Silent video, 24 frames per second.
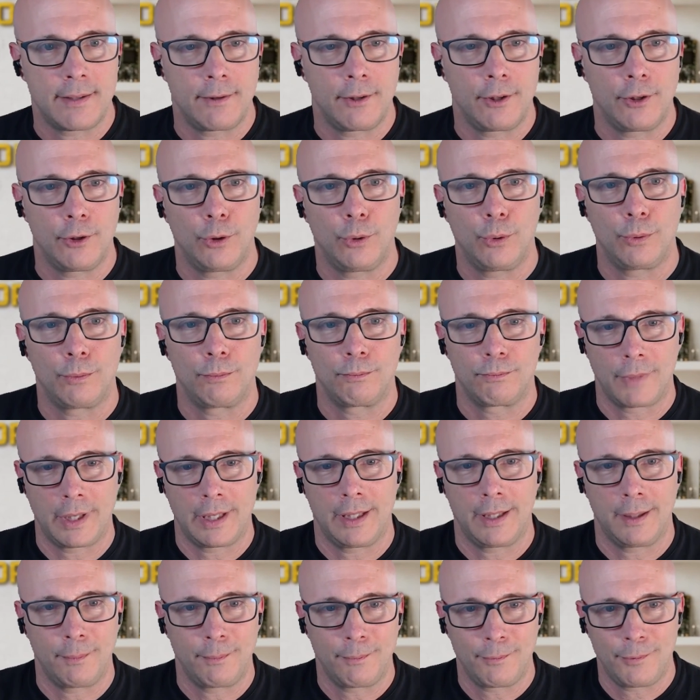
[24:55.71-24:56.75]
you
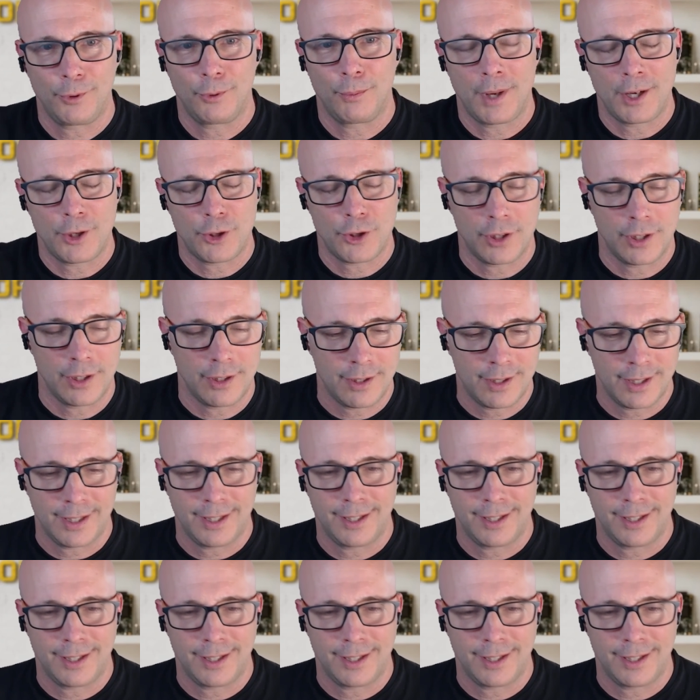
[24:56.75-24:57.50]
mentioned